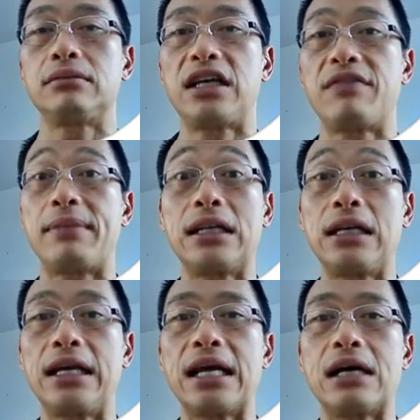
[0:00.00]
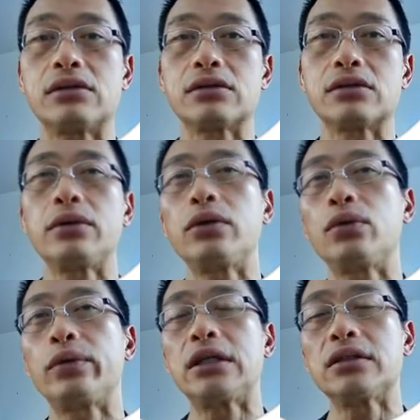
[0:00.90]
they have better layouts.
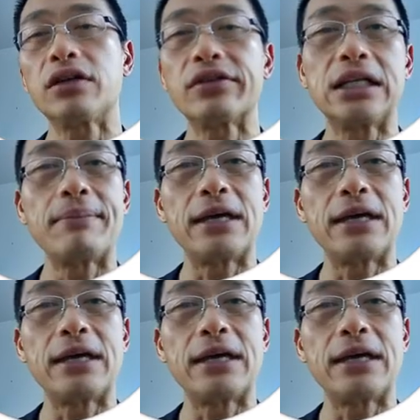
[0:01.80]
Well, not really